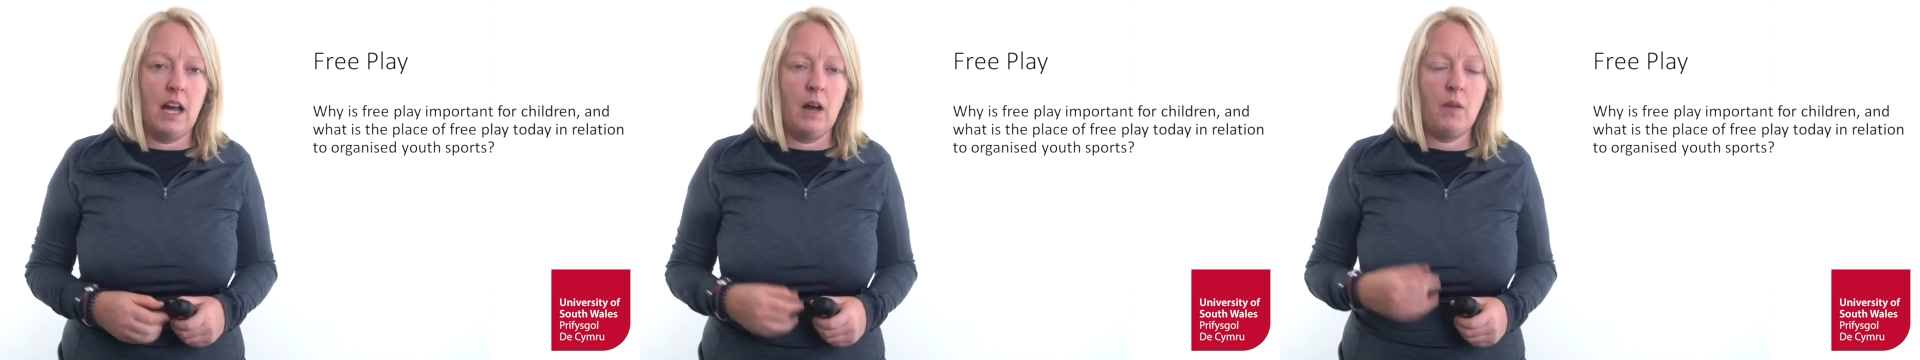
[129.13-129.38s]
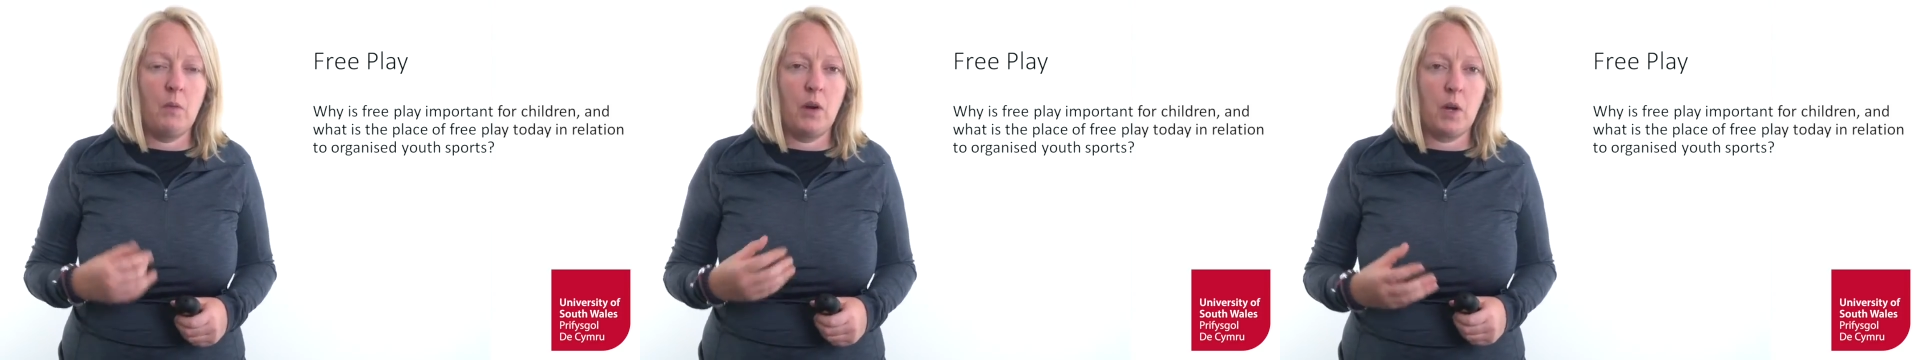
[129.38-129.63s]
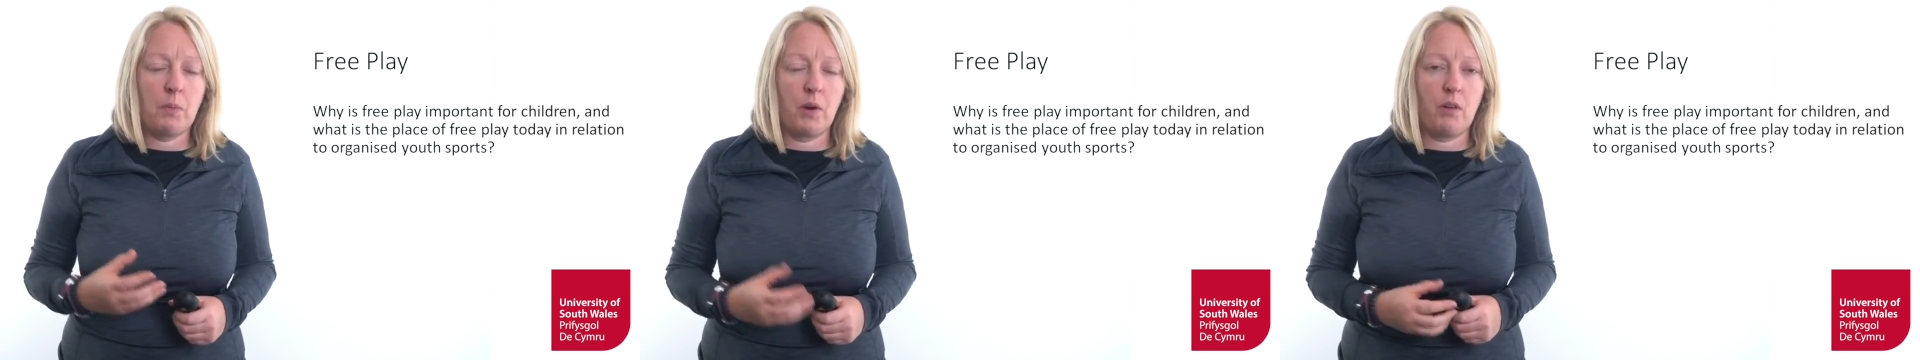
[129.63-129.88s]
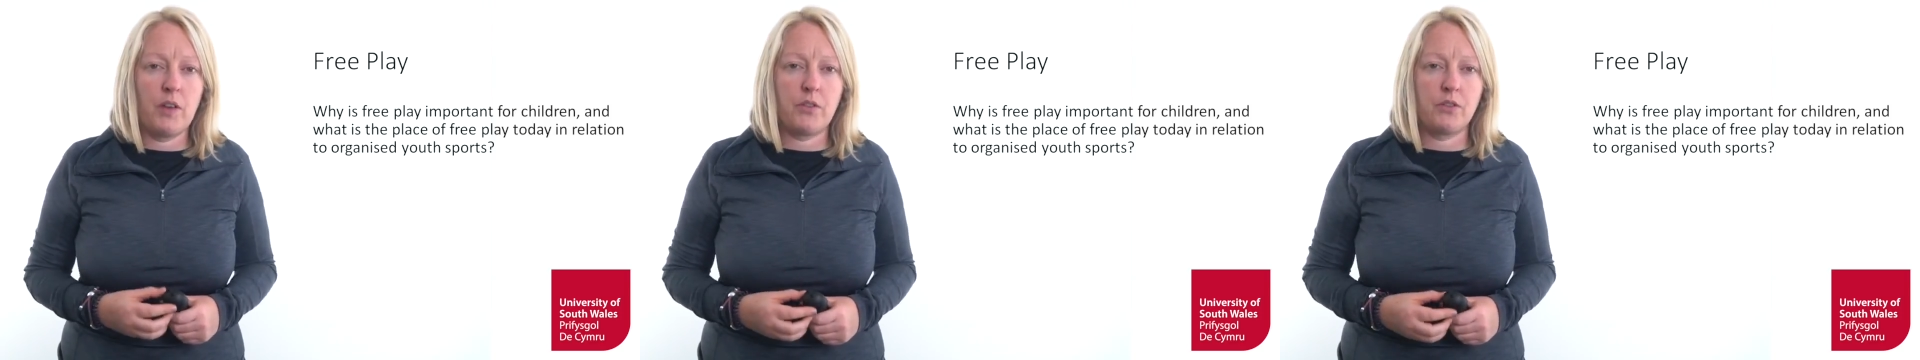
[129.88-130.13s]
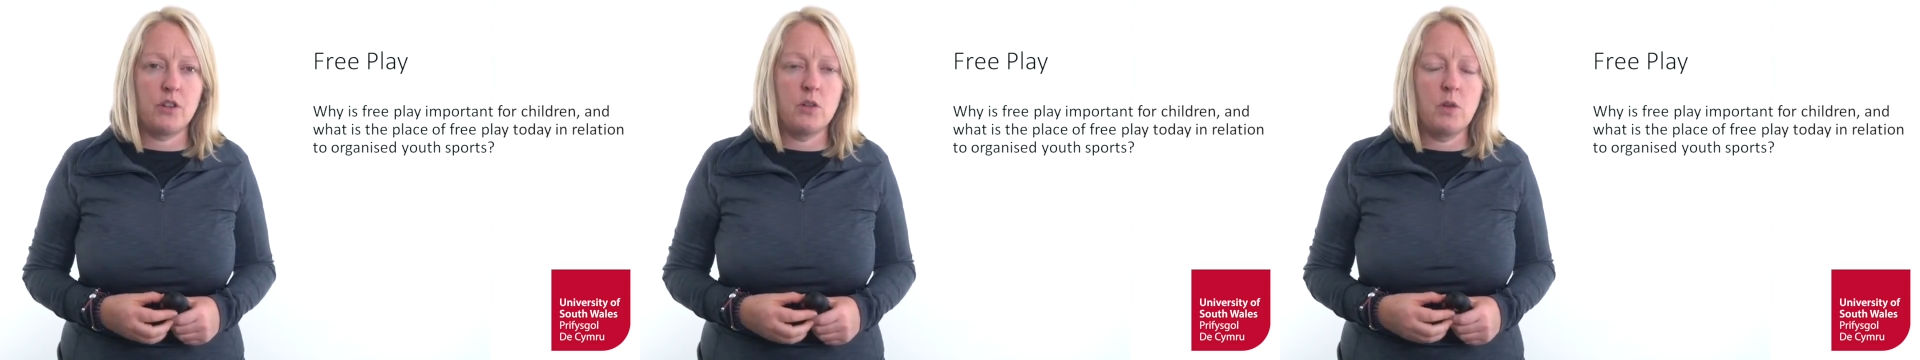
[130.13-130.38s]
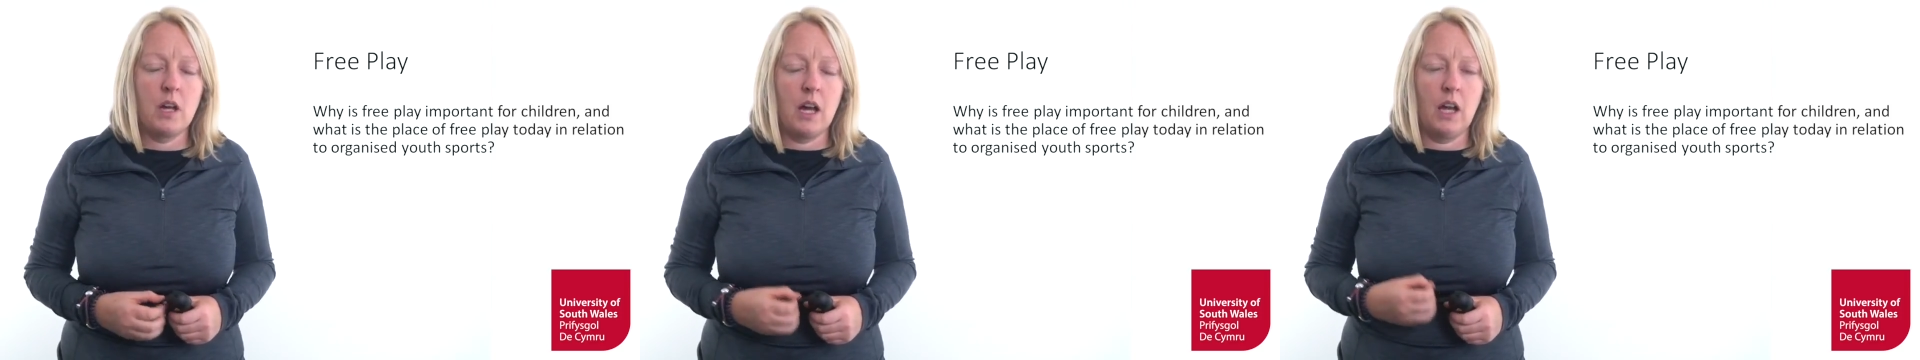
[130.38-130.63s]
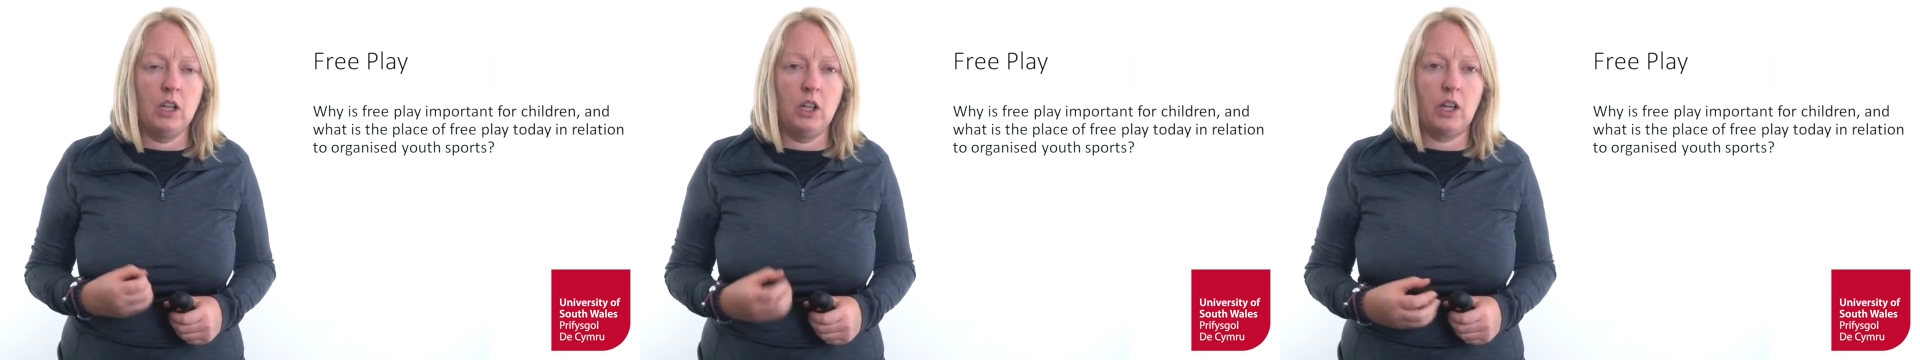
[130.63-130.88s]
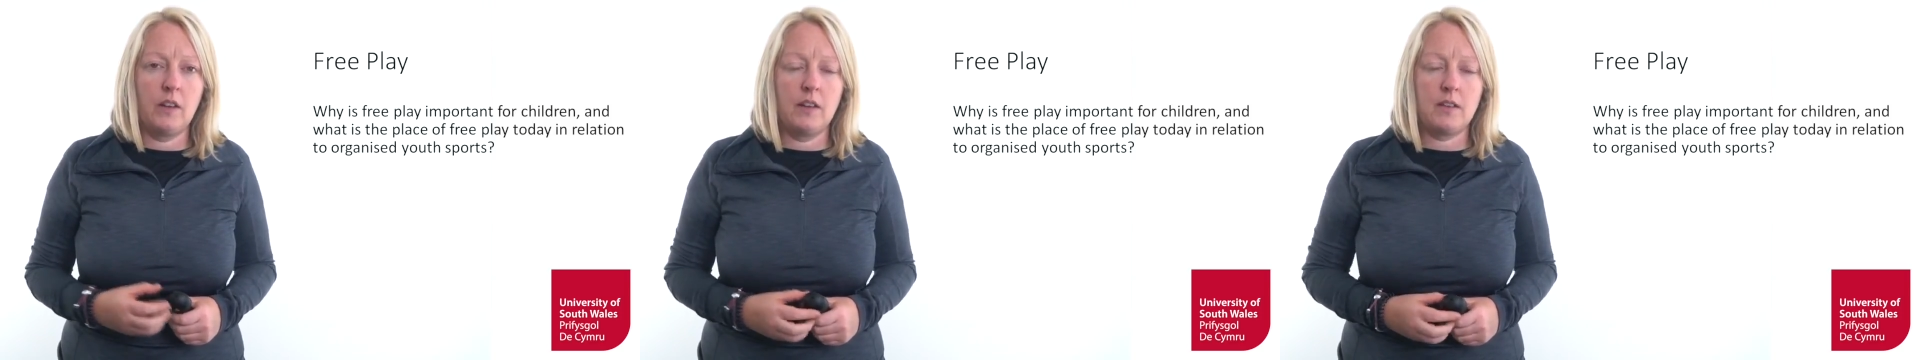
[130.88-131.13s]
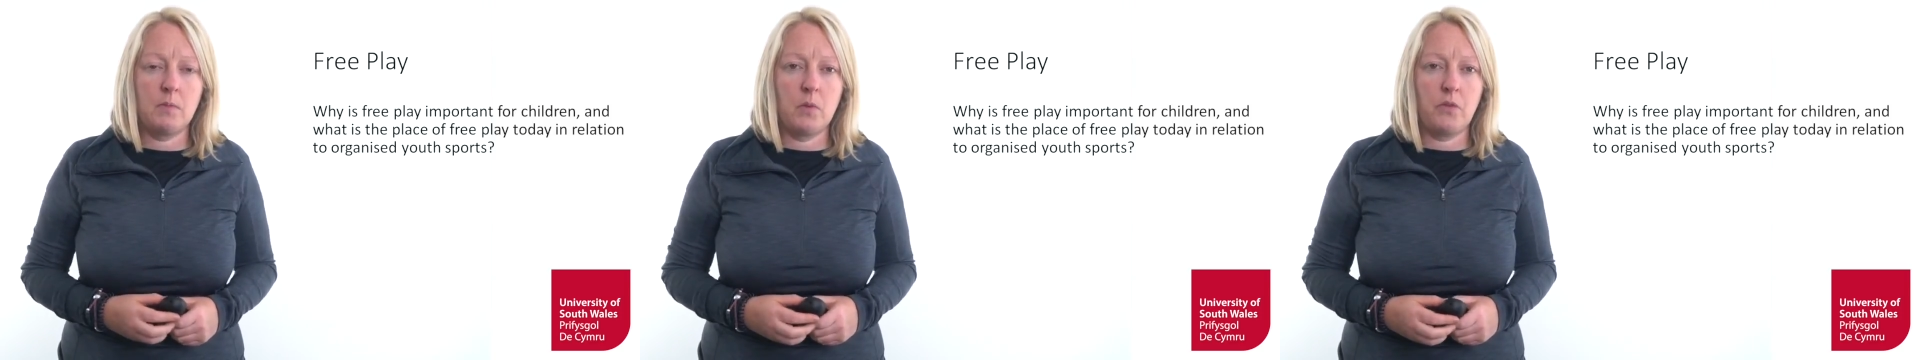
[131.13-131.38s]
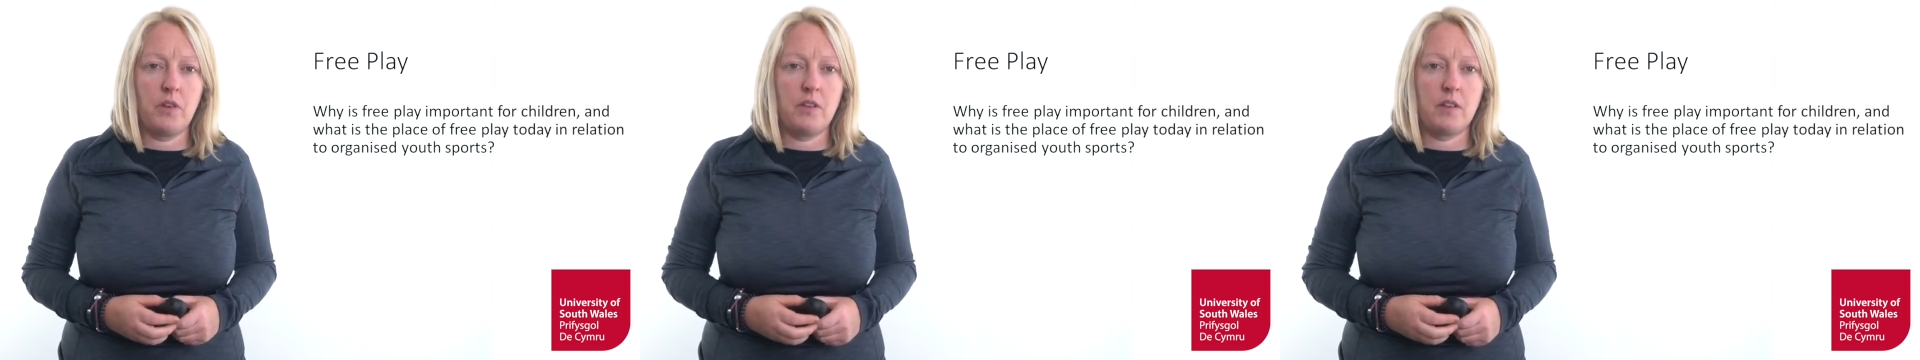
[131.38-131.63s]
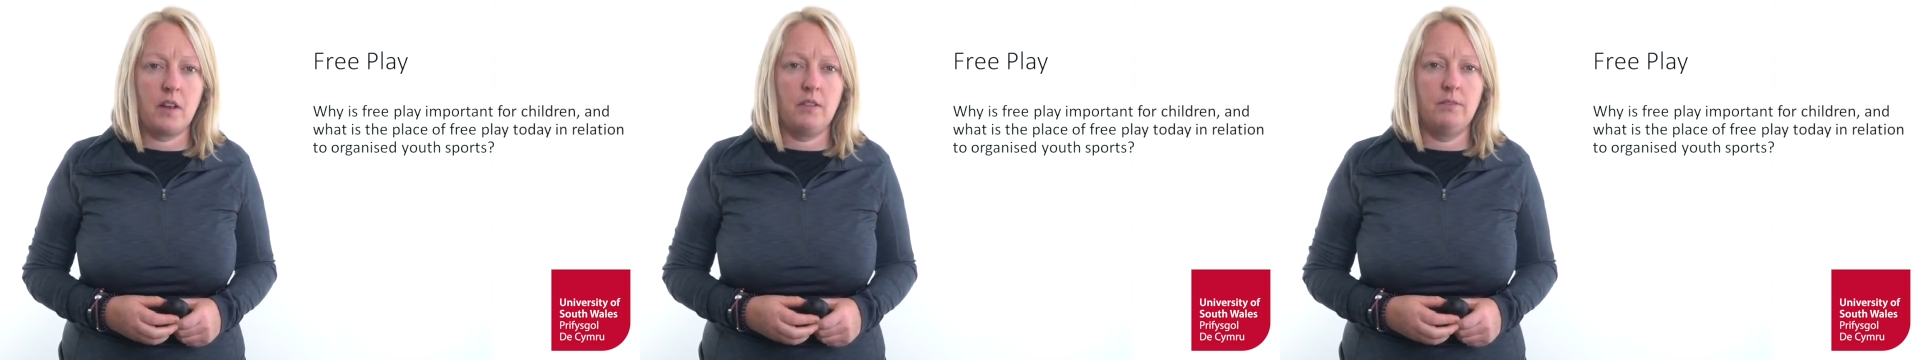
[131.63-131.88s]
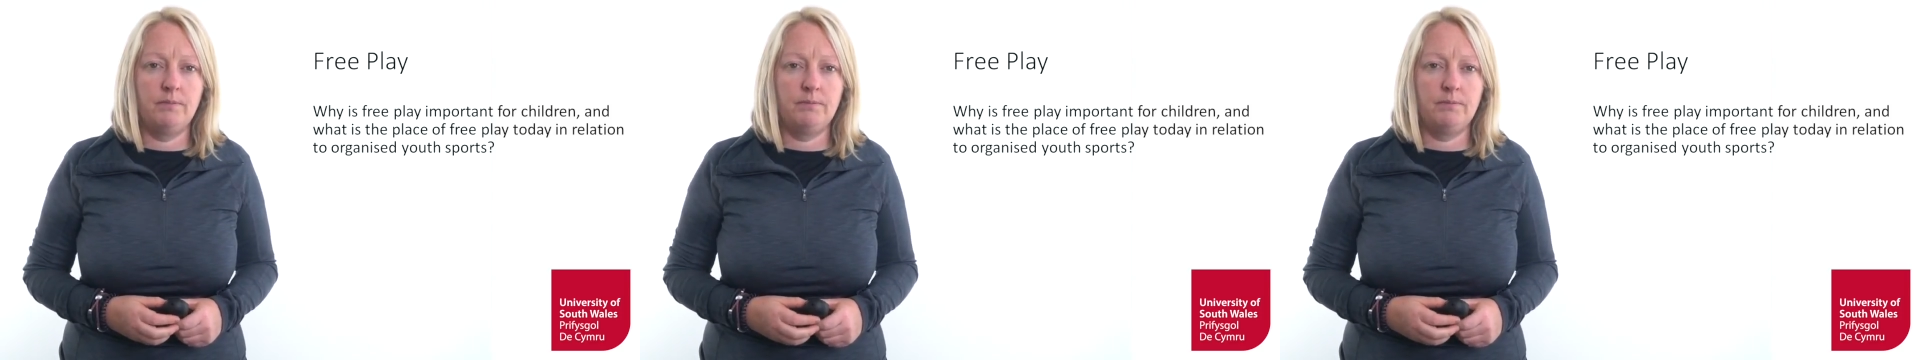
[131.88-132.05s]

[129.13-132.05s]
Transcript: and then we're going to progress through and look at this in more detail.